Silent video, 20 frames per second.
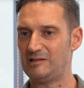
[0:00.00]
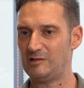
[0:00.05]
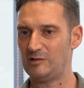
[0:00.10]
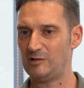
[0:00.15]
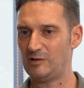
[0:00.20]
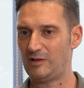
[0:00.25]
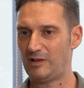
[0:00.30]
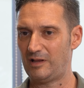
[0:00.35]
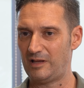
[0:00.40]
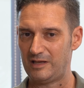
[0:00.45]

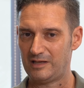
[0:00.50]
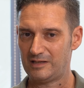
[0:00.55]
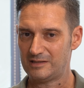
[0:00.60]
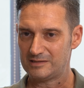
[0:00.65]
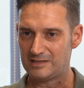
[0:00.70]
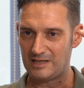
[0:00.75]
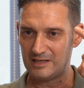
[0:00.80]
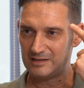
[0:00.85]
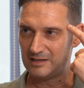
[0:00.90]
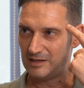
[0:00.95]
to things
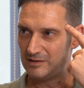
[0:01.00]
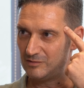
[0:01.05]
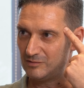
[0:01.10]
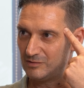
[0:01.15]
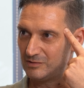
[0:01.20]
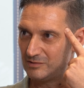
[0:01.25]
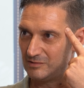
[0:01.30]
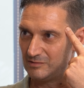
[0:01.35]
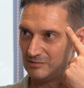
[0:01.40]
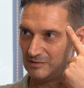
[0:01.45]
that I
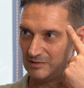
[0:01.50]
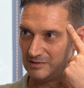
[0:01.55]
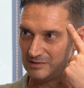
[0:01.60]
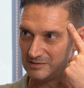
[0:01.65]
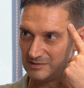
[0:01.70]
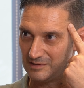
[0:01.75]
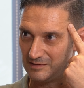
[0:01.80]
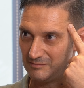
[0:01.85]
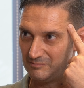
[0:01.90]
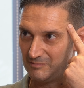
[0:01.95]
used to
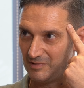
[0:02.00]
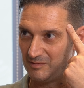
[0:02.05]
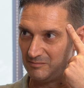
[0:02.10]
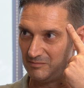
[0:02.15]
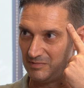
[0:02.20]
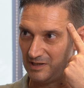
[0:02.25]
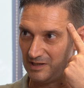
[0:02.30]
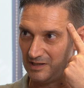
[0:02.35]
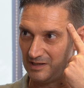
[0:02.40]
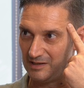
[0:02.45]
listen
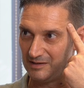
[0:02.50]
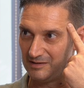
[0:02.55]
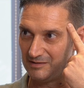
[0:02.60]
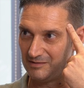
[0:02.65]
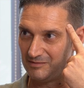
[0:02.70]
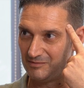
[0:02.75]
maybe